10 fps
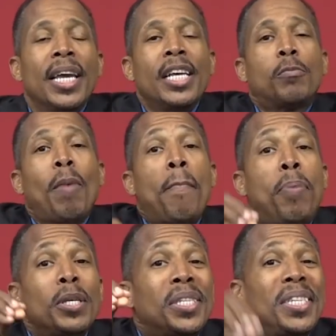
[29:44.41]
It's my
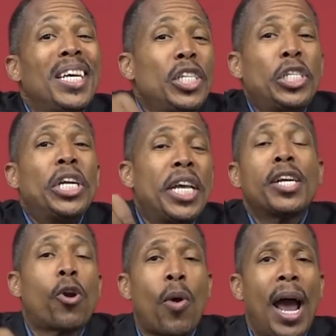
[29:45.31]
position
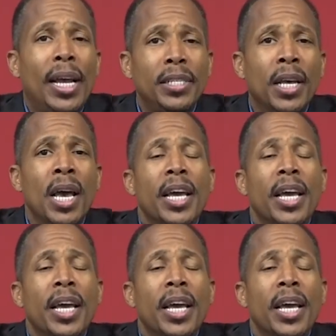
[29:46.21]
in Christ,